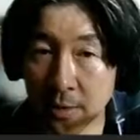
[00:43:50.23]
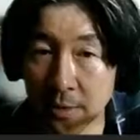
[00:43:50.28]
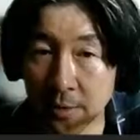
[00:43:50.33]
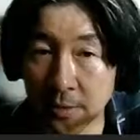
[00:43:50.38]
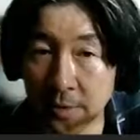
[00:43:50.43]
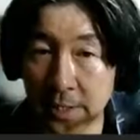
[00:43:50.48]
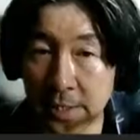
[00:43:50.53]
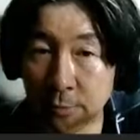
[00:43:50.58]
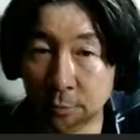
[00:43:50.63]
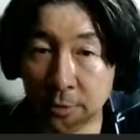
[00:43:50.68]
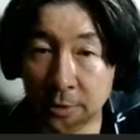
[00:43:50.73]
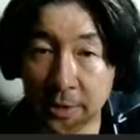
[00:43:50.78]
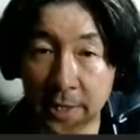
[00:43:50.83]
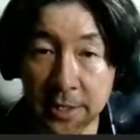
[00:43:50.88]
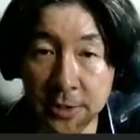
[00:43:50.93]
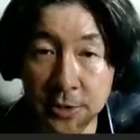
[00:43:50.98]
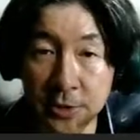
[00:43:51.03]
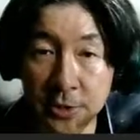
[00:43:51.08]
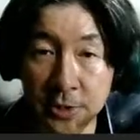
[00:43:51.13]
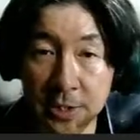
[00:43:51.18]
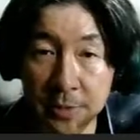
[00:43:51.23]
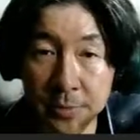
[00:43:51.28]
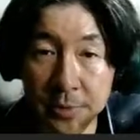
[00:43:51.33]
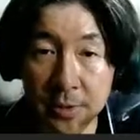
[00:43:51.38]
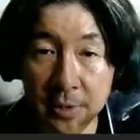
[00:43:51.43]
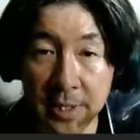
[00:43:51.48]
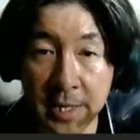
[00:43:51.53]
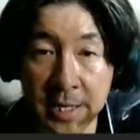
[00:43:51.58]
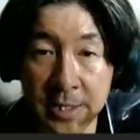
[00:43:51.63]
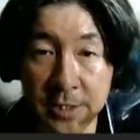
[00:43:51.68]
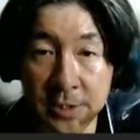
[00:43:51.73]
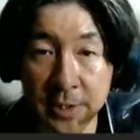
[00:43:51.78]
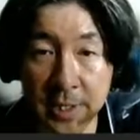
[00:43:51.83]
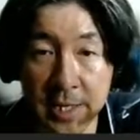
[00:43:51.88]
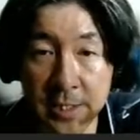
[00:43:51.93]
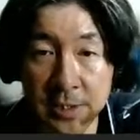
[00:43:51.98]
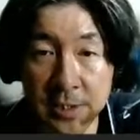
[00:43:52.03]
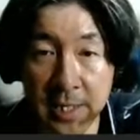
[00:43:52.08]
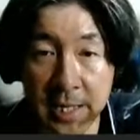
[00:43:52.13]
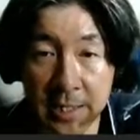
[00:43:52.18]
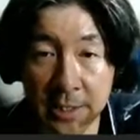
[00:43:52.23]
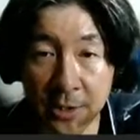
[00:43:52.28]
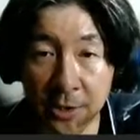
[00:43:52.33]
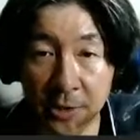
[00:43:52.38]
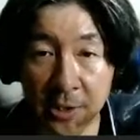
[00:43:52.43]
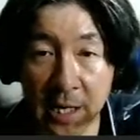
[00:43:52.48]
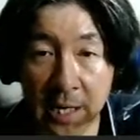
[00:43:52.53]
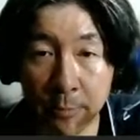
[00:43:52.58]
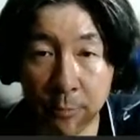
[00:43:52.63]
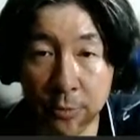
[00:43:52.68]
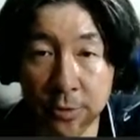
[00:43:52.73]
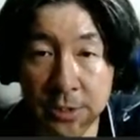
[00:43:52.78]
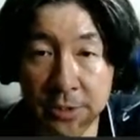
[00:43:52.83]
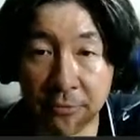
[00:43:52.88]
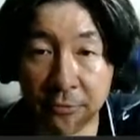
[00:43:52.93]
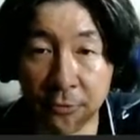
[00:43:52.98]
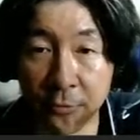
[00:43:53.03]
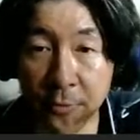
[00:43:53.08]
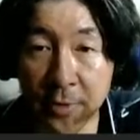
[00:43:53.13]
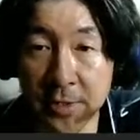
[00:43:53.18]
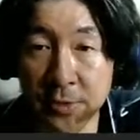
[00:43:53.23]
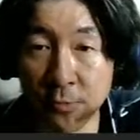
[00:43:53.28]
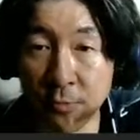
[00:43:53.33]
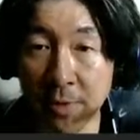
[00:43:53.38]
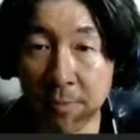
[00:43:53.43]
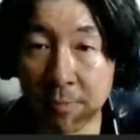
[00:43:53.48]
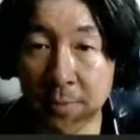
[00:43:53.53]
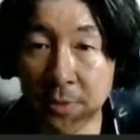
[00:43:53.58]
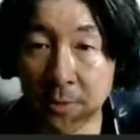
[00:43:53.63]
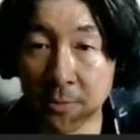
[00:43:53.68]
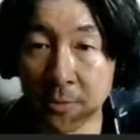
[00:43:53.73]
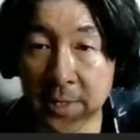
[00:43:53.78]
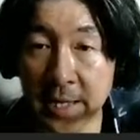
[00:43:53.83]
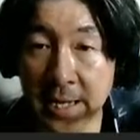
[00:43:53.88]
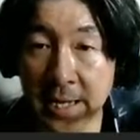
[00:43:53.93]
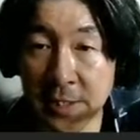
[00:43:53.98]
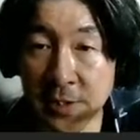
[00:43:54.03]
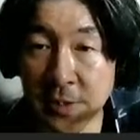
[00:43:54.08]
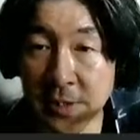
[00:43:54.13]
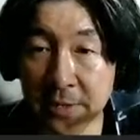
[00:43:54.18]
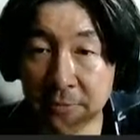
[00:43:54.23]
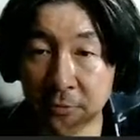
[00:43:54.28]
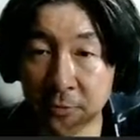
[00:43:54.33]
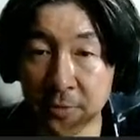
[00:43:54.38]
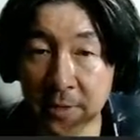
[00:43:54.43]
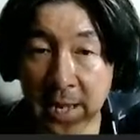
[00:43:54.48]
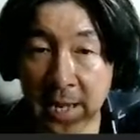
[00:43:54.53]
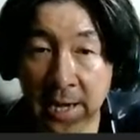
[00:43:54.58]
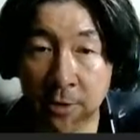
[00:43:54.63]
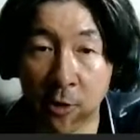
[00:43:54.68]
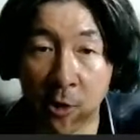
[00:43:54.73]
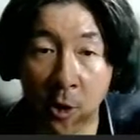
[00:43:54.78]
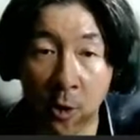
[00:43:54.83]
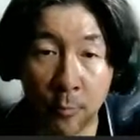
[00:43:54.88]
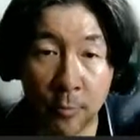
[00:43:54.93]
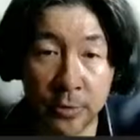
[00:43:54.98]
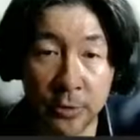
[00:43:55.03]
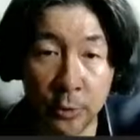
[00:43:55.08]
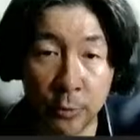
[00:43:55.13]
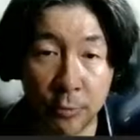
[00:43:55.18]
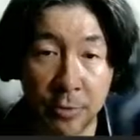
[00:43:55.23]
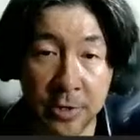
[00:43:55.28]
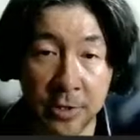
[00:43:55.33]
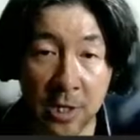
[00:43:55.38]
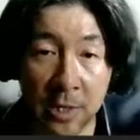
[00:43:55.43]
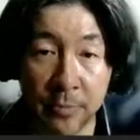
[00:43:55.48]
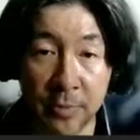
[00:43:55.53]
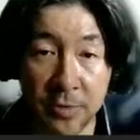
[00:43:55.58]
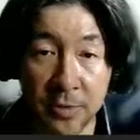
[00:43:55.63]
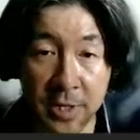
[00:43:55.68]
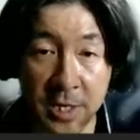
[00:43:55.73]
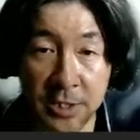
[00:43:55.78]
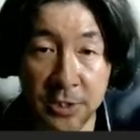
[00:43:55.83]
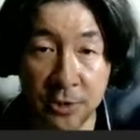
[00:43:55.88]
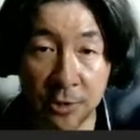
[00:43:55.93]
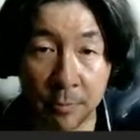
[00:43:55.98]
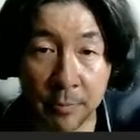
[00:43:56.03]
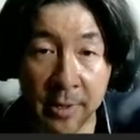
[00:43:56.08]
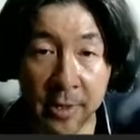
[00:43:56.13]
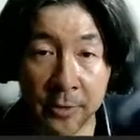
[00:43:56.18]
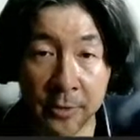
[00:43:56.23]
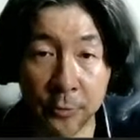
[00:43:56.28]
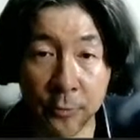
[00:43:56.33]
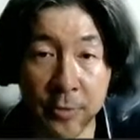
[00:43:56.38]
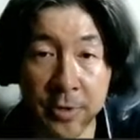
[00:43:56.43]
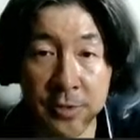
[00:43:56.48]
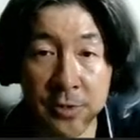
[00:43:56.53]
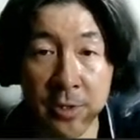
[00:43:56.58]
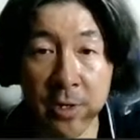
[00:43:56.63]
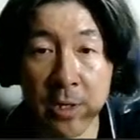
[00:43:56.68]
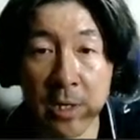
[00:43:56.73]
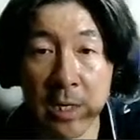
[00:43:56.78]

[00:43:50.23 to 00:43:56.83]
The relationships, insights, and collaborative threads we build get severed at arbitrary computational boundaries